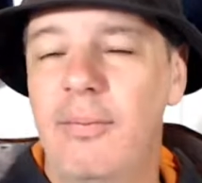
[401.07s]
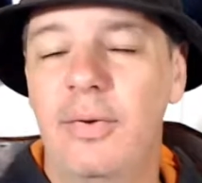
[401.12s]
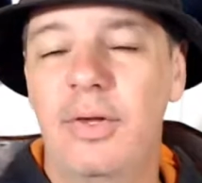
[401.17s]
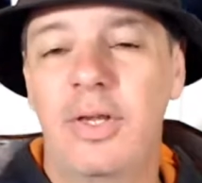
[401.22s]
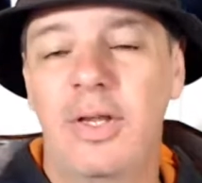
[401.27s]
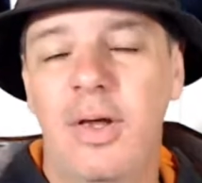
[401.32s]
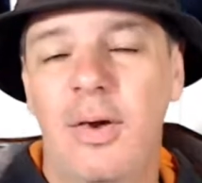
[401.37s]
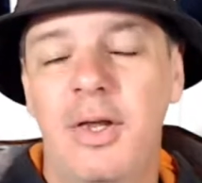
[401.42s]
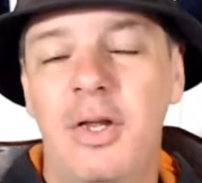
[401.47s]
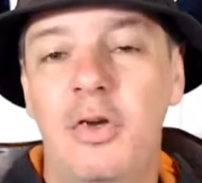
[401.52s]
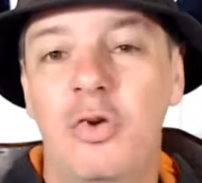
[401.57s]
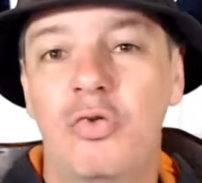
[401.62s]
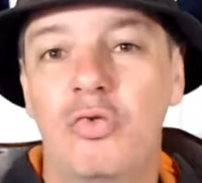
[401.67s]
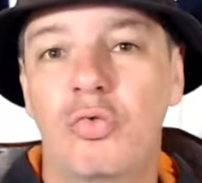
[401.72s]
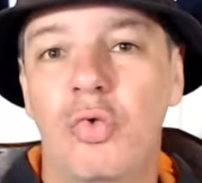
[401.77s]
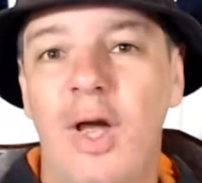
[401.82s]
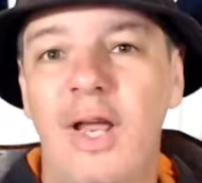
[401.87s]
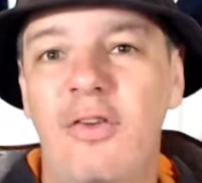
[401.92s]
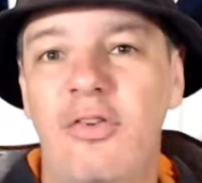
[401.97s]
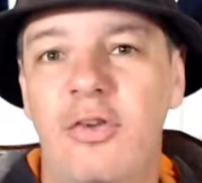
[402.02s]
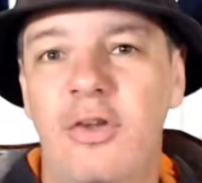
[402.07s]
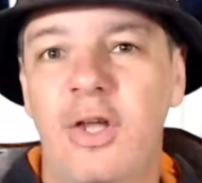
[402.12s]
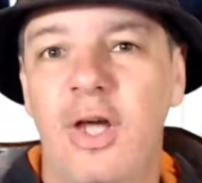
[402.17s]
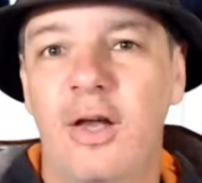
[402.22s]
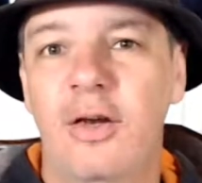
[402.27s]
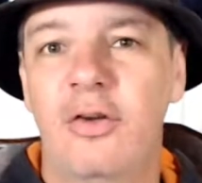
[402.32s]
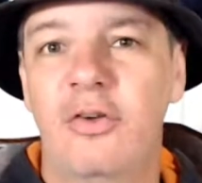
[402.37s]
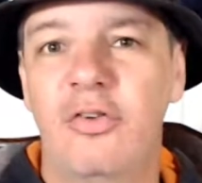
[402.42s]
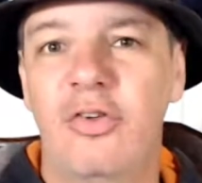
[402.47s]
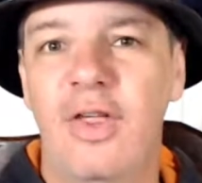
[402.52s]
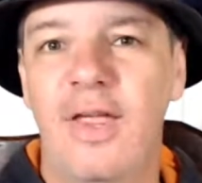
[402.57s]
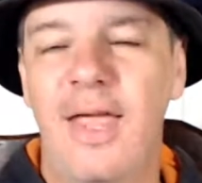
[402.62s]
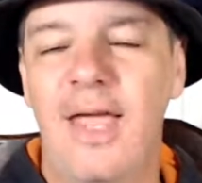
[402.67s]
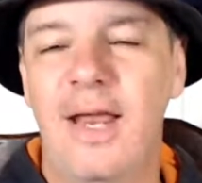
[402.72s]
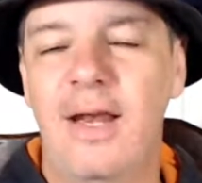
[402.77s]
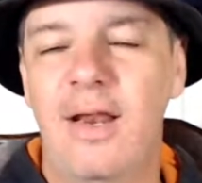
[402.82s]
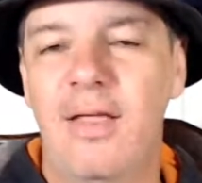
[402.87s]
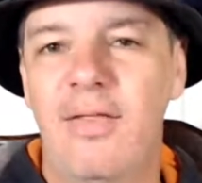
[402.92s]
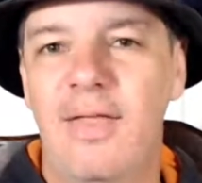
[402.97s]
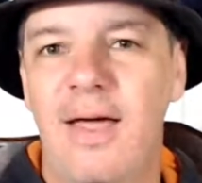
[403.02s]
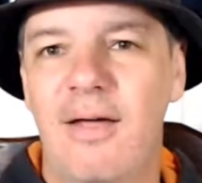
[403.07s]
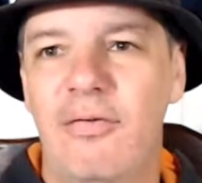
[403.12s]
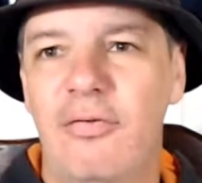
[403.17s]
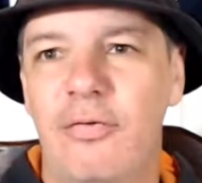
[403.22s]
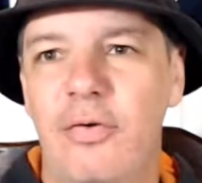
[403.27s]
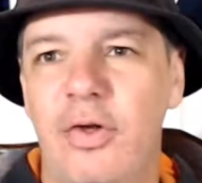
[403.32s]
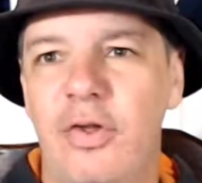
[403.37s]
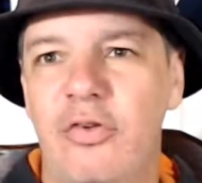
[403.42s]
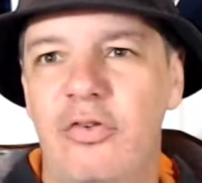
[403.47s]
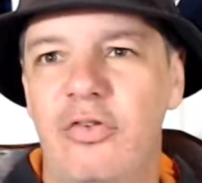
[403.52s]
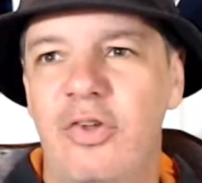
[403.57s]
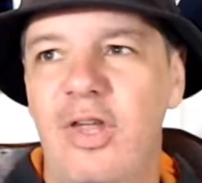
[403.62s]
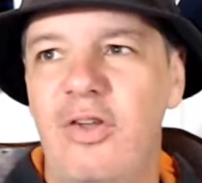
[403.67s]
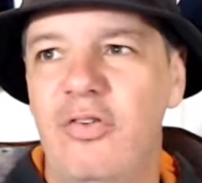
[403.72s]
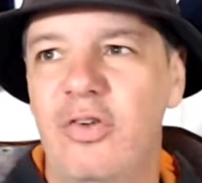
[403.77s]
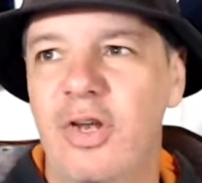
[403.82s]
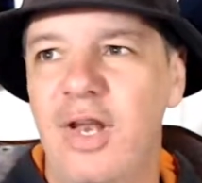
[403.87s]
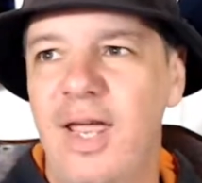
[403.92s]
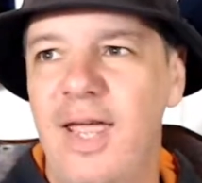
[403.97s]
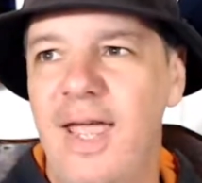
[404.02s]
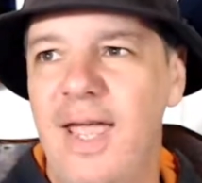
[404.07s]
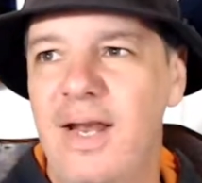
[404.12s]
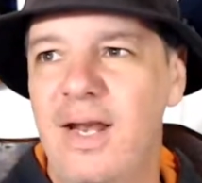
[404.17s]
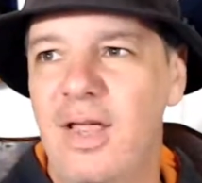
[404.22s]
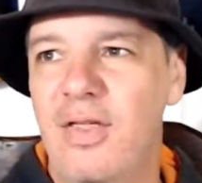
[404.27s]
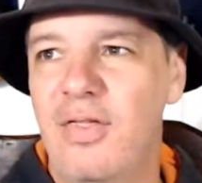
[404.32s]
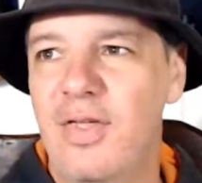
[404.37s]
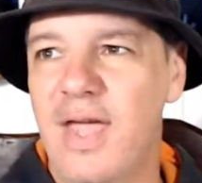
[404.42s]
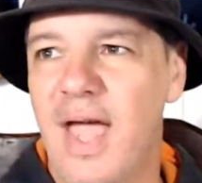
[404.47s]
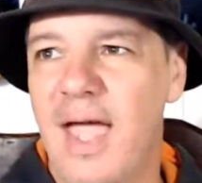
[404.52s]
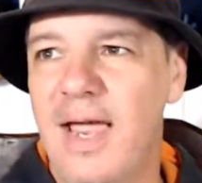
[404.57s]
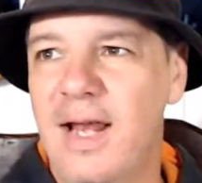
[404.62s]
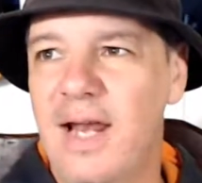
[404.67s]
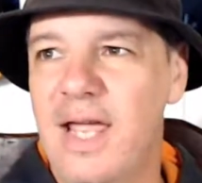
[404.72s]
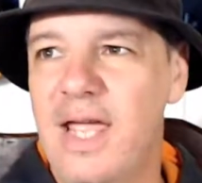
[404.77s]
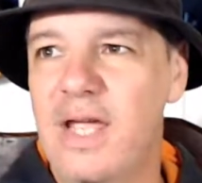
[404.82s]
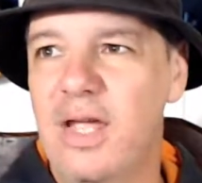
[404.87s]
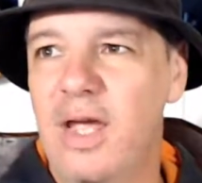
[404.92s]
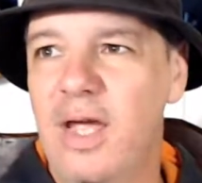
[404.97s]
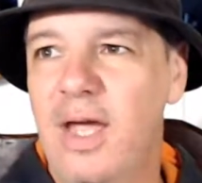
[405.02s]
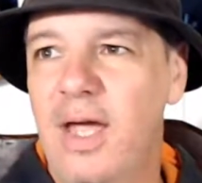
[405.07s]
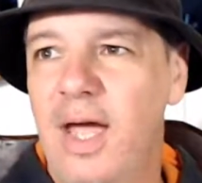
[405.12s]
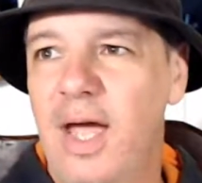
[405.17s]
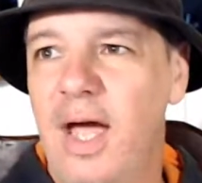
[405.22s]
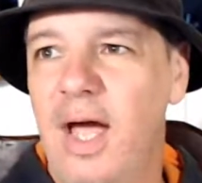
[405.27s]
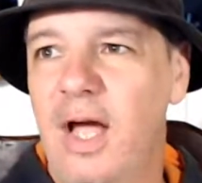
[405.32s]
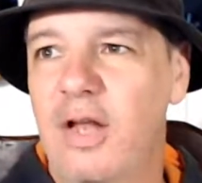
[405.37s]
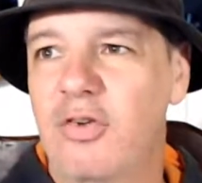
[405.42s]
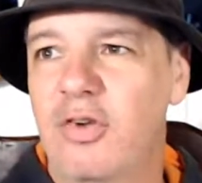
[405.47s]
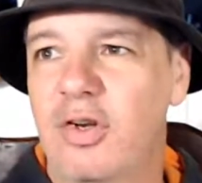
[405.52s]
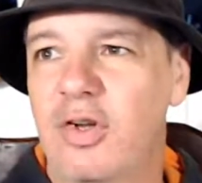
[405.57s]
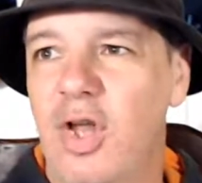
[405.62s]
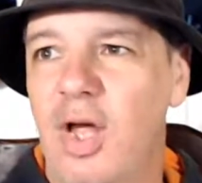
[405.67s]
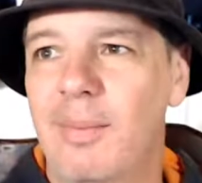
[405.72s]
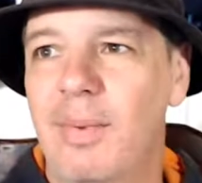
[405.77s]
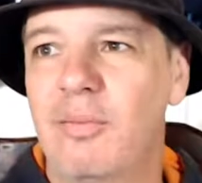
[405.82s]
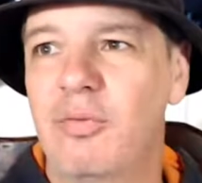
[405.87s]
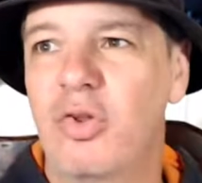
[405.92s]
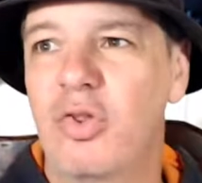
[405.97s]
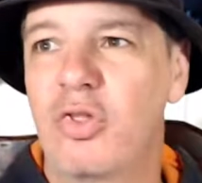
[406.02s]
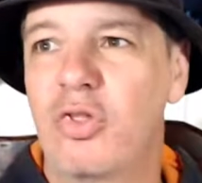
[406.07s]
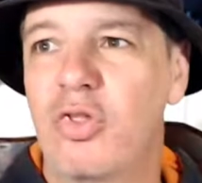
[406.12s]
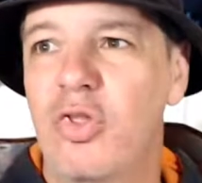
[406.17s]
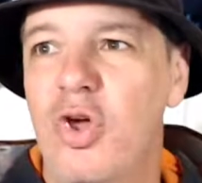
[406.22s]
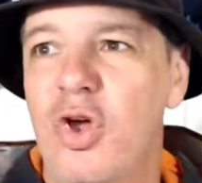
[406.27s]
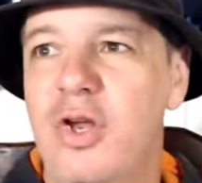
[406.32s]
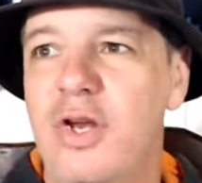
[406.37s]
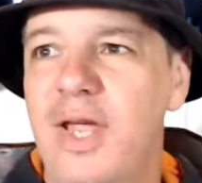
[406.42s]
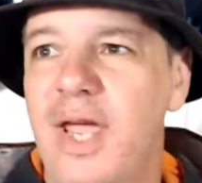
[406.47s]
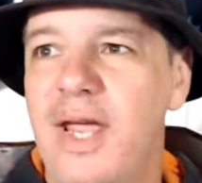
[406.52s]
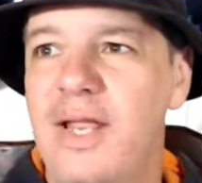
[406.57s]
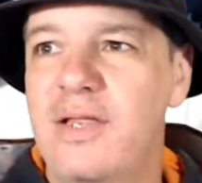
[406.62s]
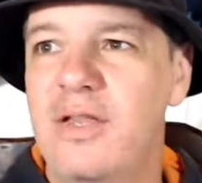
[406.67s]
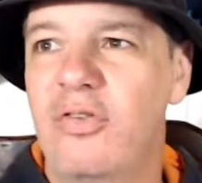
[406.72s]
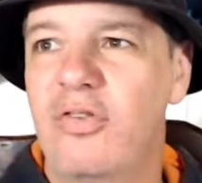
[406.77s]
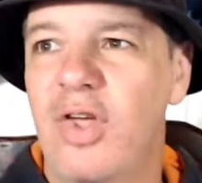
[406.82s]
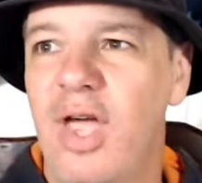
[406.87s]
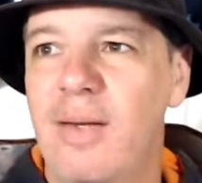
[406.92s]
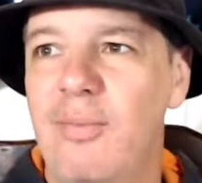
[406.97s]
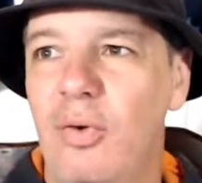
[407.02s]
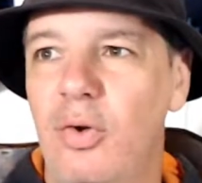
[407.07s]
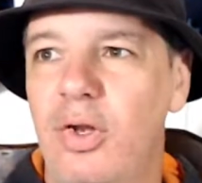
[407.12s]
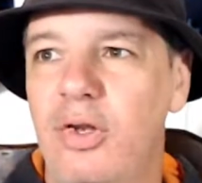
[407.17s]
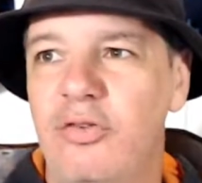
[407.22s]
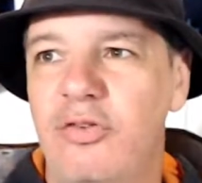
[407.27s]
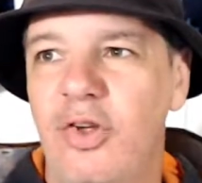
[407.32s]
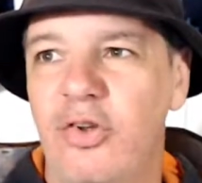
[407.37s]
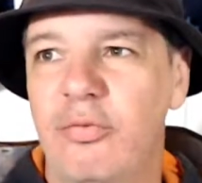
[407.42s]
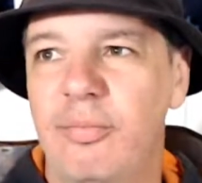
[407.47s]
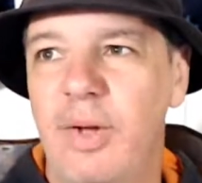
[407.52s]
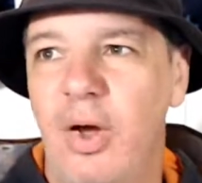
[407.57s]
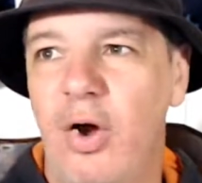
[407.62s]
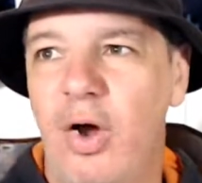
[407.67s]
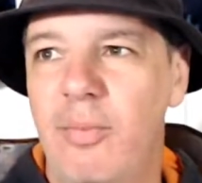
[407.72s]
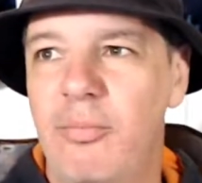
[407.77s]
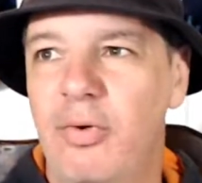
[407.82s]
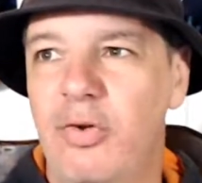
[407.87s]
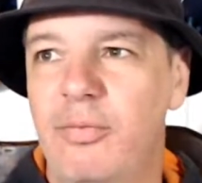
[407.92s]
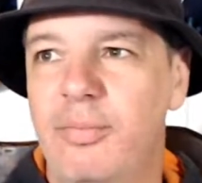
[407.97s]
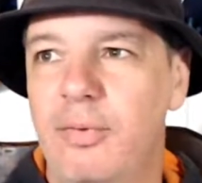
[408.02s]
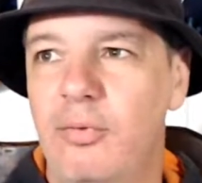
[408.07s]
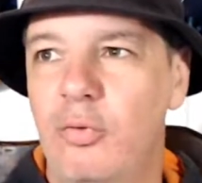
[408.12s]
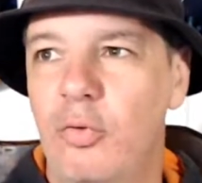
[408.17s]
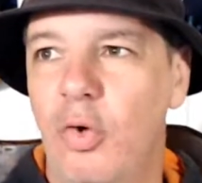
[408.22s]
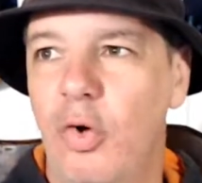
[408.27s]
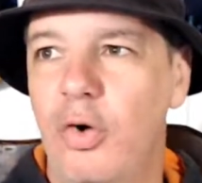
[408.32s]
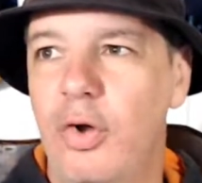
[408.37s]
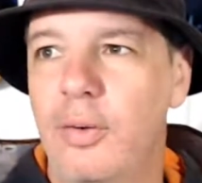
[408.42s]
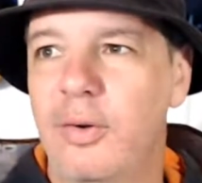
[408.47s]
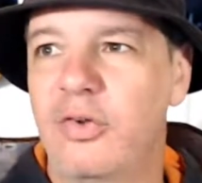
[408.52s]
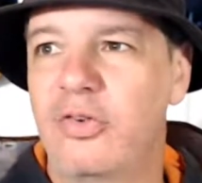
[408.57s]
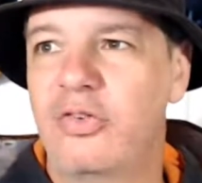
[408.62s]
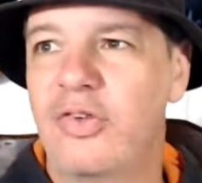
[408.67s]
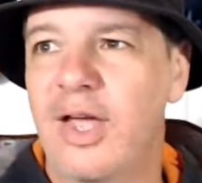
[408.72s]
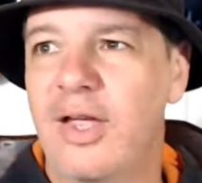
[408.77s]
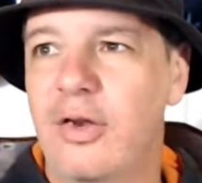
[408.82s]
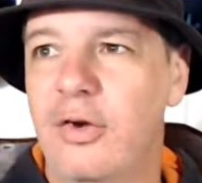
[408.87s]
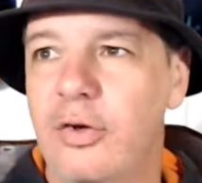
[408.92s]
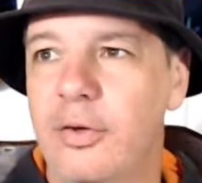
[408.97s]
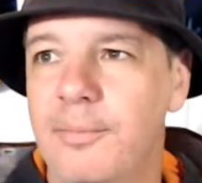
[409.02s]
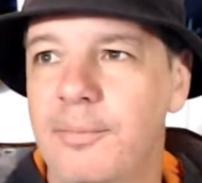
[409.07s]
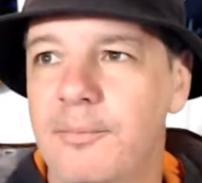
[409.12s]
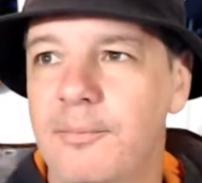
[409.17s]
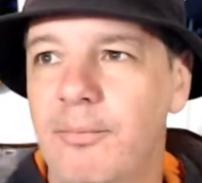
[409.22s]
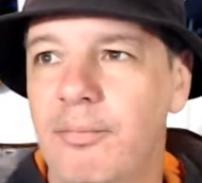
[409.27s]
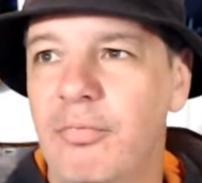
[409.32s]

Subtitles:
going great guns in their first season in the A-League to climb up to 3rd in the table, just behind Brisbane Roar, who are 2nd.